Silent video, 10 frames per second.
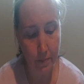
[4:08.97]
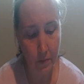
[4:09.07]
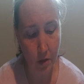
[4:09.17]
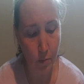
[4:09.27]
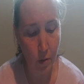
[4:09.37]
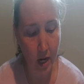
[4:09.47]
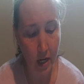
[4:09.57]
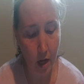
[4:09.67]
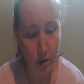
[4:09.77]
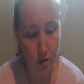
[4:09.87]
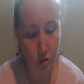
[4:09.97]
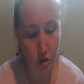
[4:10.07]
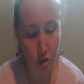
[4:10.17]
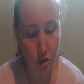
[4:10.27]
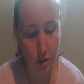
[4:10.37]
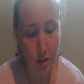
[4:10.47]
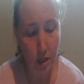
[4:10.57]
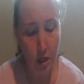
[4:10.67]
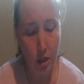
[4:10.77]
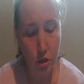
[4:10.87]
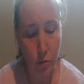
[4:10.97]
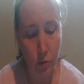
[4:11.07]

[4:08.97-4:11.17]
Their bright colors turned to a